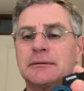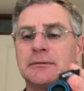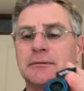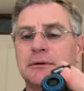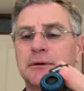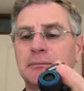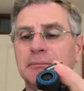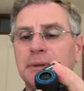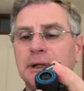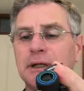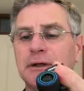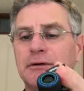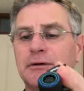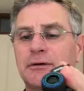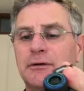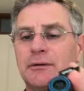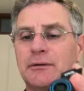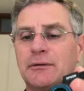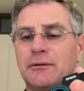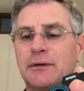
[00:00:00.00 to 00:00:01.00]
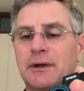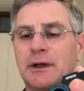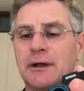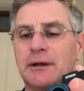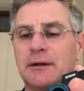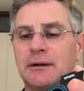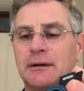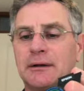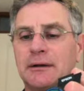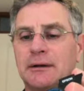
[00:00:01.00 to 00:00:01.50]
compared to
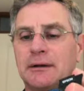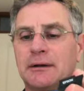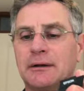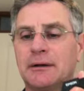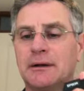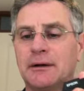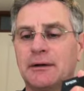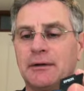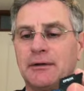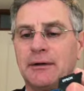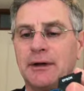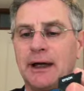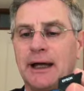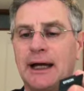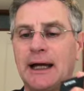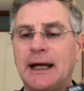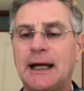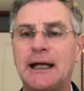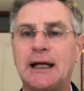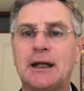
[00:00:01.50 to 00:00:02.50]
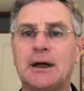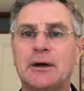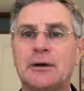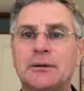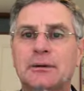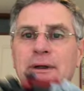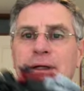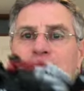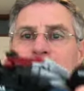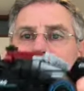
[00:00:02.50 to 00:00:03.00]
the
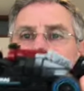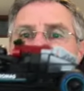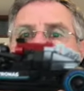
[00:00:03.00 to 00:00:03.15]
halo, he's